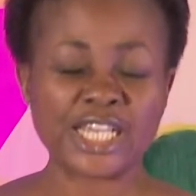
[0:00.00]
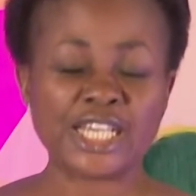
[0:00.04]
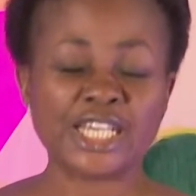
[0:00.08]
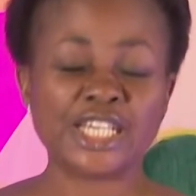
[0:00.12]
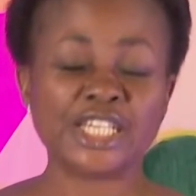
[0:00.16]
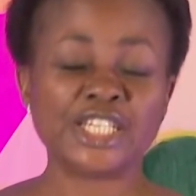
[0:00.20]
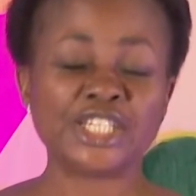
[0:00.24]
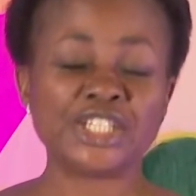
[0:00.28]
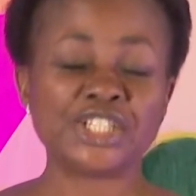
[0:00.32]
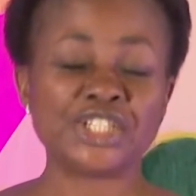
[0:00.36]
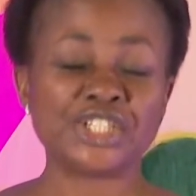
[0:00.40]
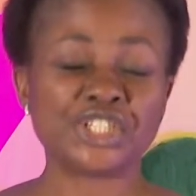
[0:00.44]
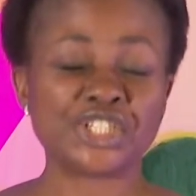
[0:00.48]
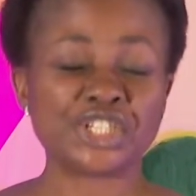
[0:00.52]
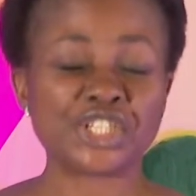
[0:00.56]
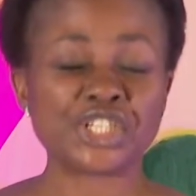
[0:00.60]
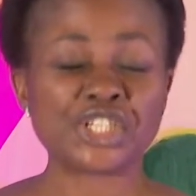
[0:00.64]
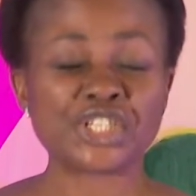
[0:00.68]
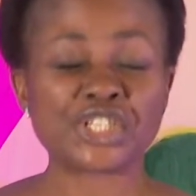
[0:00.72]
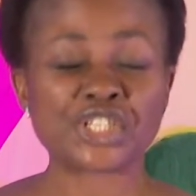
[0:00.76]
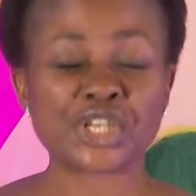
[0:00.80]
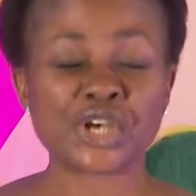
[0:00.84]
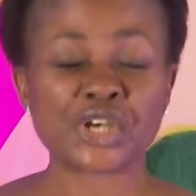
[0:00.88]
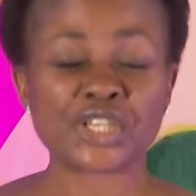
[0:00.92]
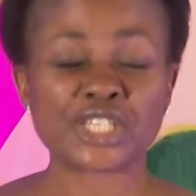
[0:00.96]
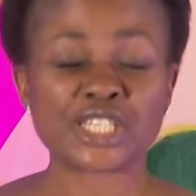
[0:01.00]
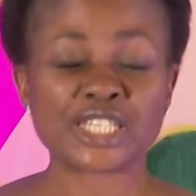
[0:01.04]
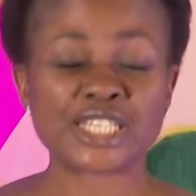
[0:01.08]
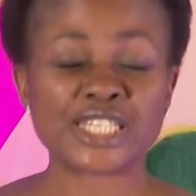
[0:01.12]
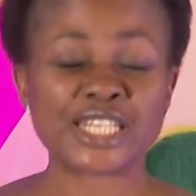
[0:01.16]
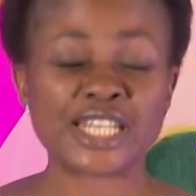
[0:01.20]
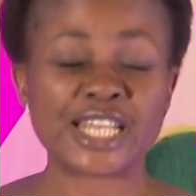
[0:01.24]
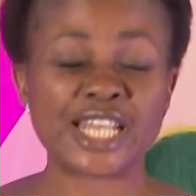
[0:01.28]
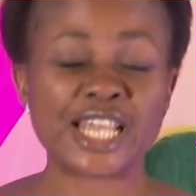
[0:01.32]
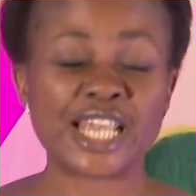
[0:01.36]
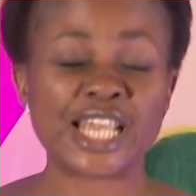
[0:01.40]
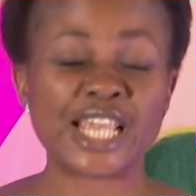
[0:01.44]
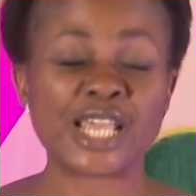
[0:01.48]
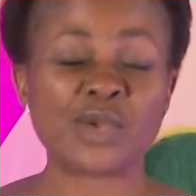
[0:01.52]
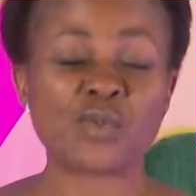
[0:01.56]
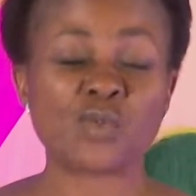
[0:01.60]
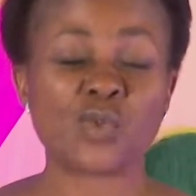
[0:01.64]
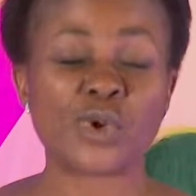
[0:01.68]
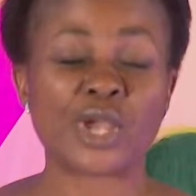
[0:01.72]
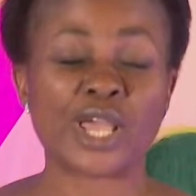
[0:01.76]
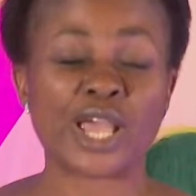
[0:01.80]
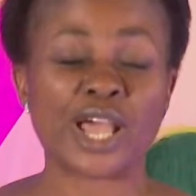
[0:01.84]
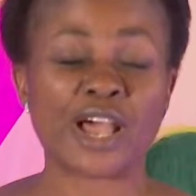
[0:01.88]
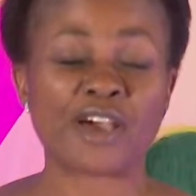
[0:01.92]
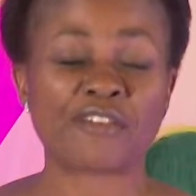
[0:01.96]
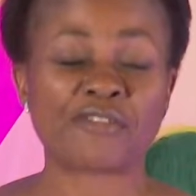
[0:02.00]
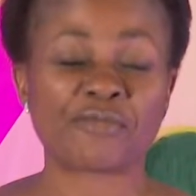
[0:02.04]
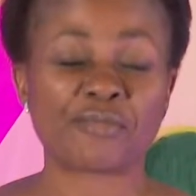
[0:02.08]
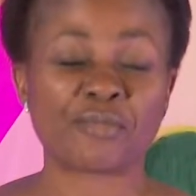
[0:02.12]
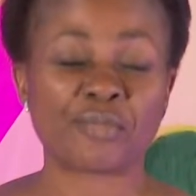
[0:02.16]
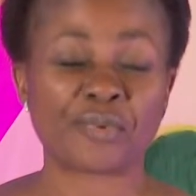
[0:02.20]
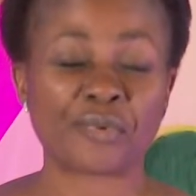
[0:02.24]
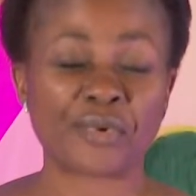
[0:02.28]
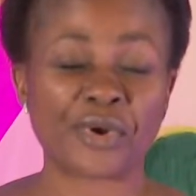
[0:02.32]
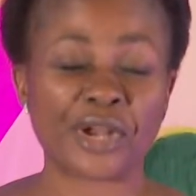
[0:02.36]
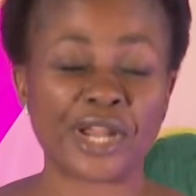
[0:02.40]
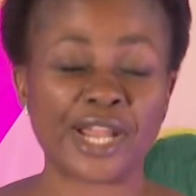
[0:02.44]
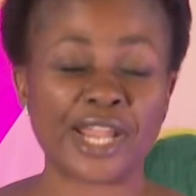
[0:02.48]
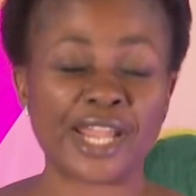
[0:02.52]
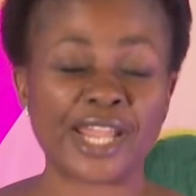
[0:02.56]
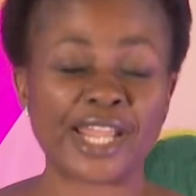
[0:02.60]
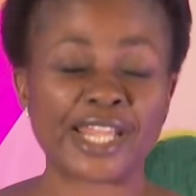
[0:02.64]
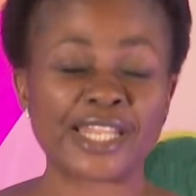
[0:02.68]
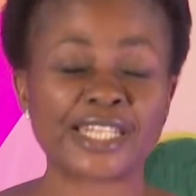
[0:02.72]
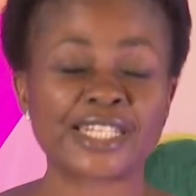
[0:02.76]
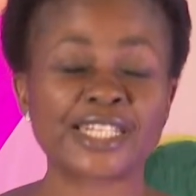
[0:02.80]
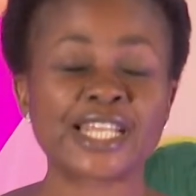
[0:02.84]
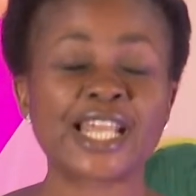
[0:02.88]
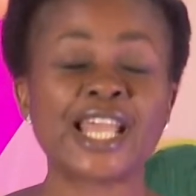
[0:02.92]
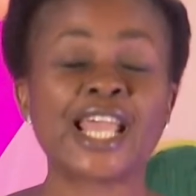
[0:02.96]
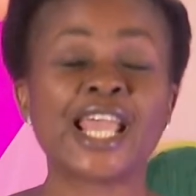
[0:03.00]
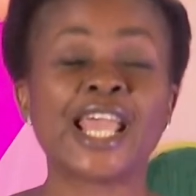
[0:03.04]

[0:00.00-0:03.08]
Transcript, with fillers: In Jesus' name, we have prayed.